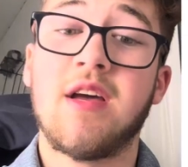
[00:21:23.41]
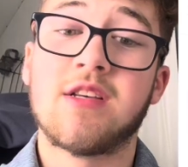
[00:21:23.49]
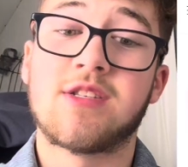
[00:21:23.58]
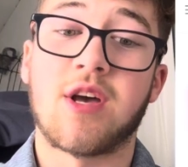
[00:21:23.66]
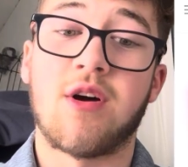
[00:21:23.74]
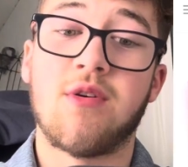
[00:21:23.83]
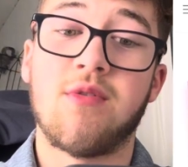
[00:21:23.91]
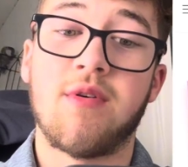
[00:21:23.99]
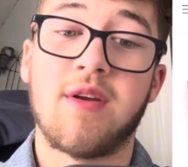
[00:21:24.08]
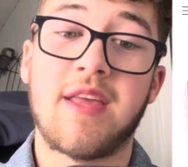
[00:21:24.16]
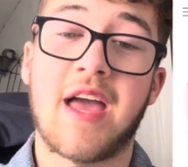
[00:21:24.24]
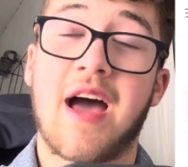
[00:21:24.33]
So
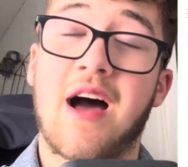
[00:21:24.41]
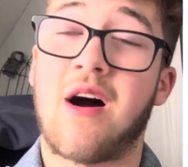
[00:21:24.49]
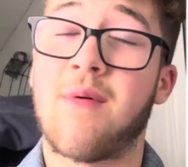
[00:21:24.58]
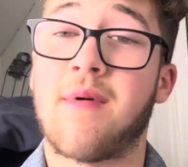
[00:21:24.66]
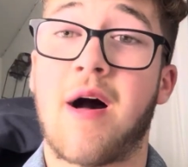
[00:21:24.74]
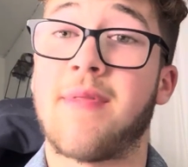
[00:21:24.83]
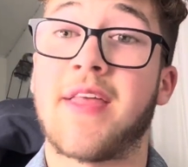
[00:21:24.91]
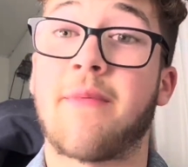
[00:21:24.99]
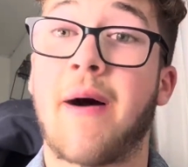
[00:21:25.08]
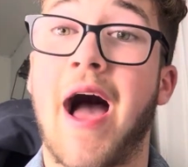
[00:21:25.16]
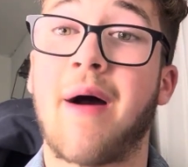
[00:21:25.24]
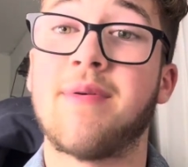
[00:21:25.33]
yeah, I'm
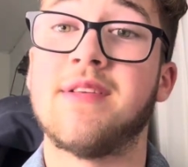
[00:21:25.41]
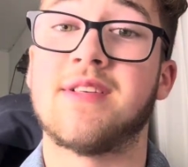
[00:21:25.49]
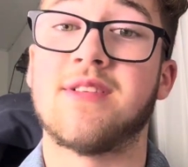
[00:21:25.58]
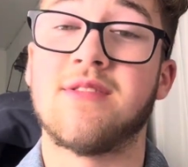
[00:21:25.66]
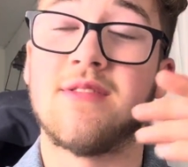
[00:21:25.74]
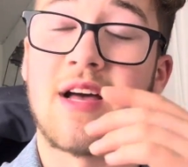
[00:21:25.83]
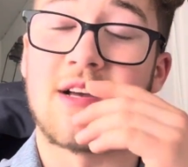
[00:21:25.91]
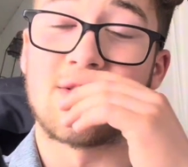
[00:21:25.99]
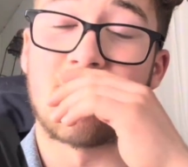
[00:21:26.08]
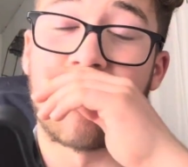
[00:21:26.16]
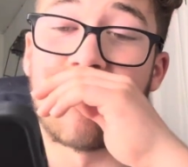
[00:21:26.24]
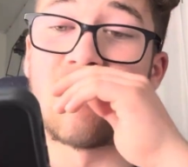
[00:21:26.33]
happy to do that as well.